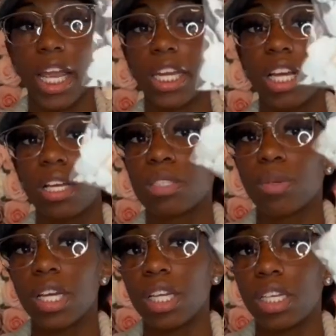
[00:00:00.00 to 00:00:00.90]
and it comes
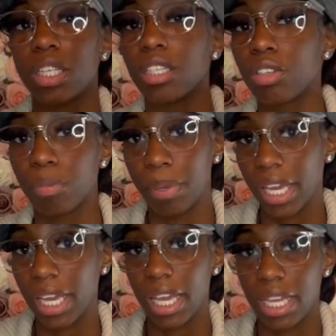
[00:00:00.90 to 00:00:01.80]
with a good little
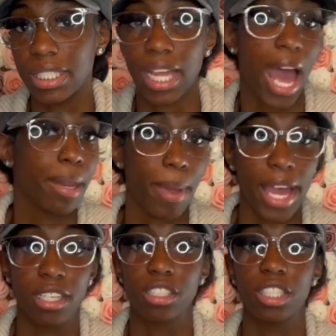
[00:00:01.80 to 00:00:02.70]
bit inside the
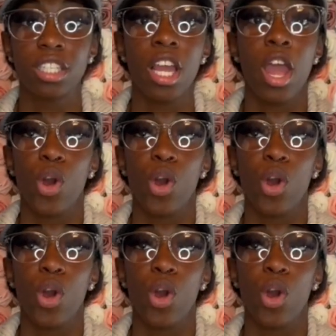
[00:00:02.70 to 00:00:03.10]
packaging